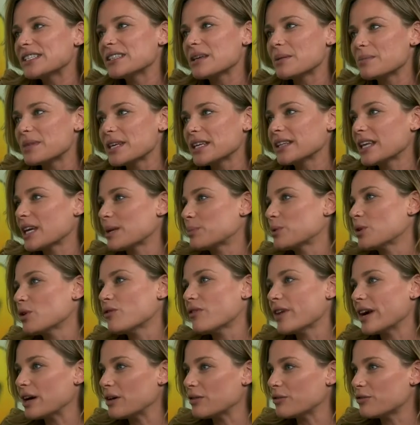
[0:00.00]
something like
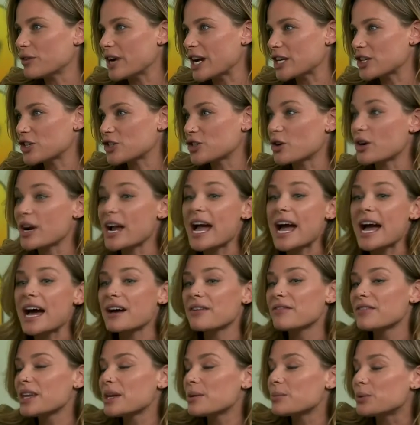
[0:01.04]
Profile Fresh or
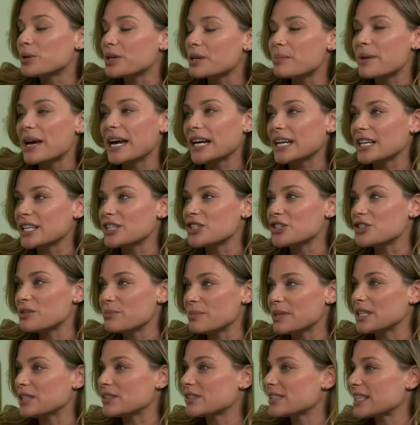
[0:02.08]
having prepackaged
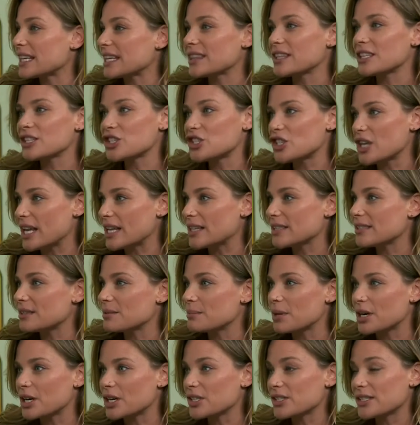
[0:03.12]
meals like the shakes
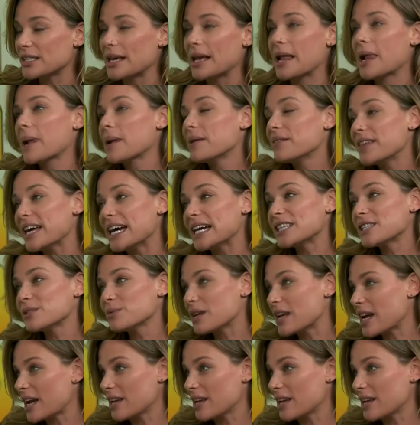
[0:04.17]
and bars, that's what